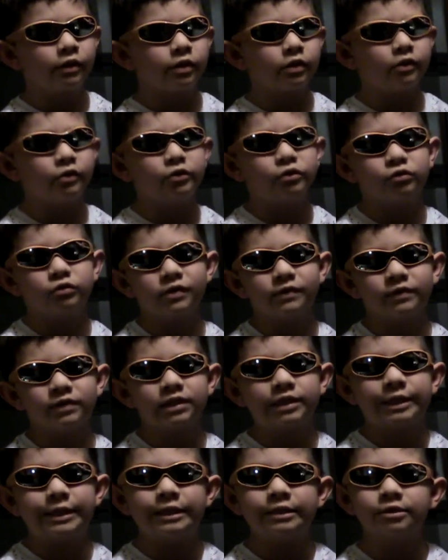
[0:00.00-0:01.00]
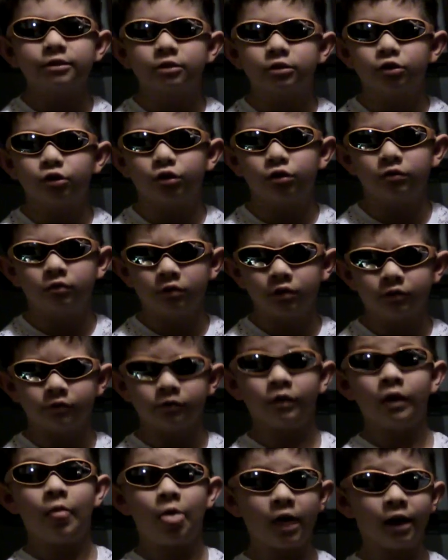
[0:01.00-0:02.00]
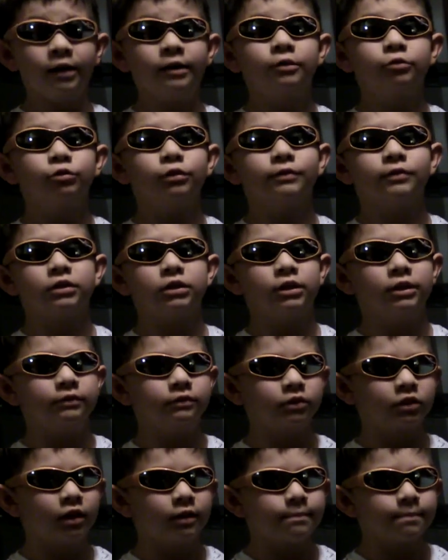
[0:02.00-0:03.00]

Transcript: third derivative, derivative derivatives.